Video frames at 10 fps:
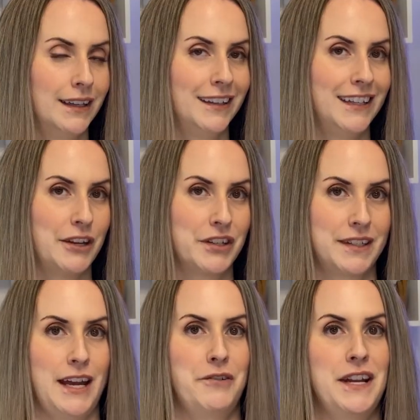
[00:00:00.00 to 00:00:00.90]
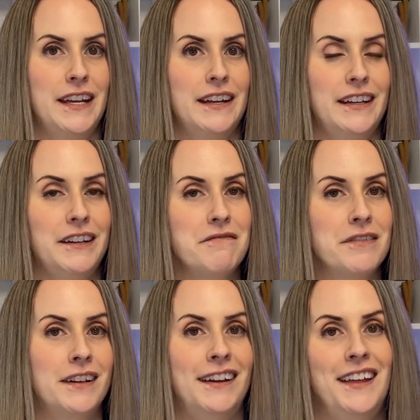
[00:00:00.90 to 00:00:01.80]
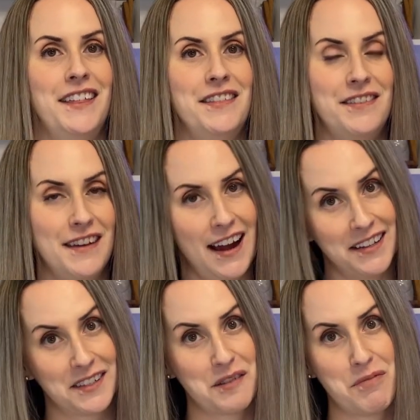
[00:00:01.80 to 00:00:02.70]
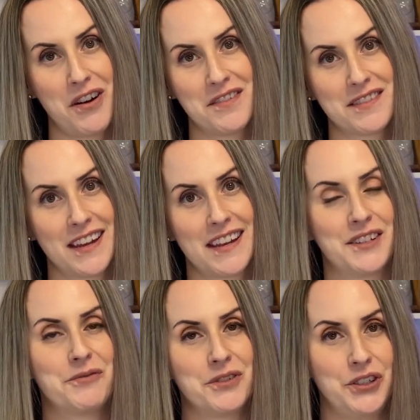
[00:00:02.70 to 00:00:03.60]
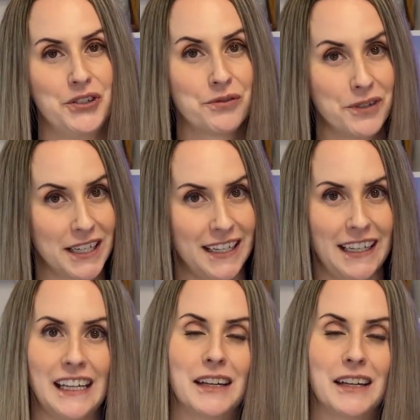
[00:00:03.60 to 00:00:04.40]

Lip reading: Now, just how negative? That's the part that gets really tricky,